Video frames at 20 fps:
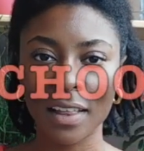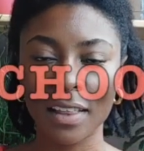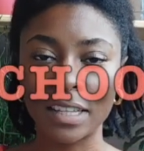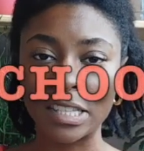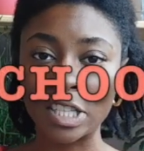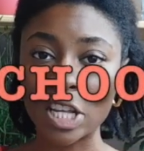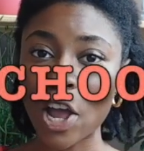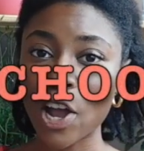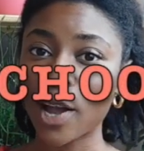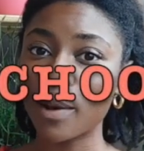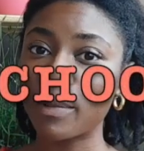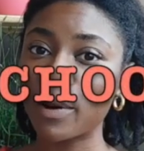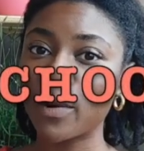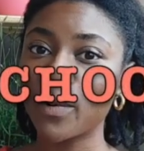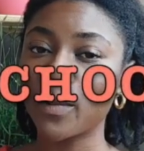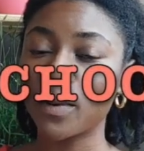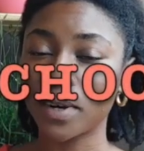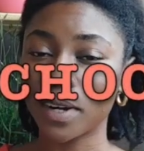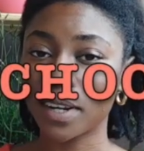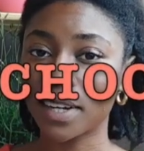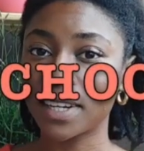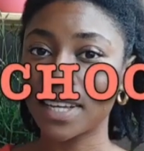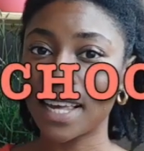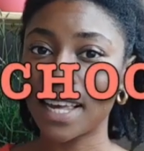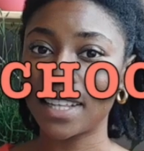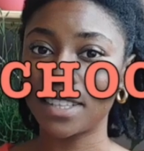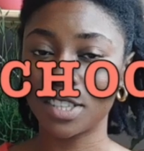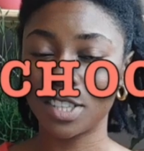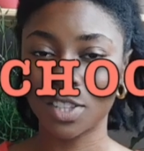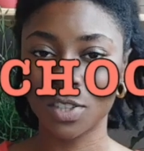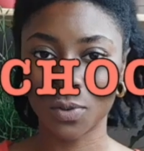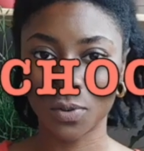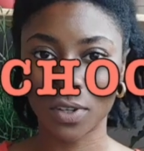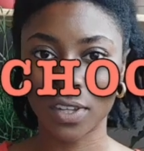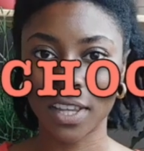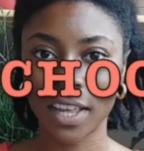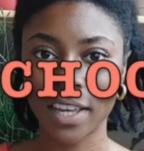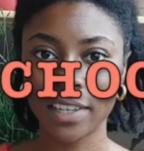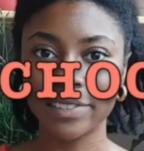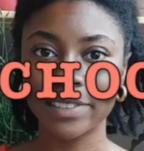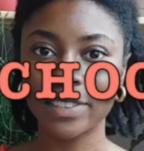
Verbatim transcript: Let's talk about work and school life.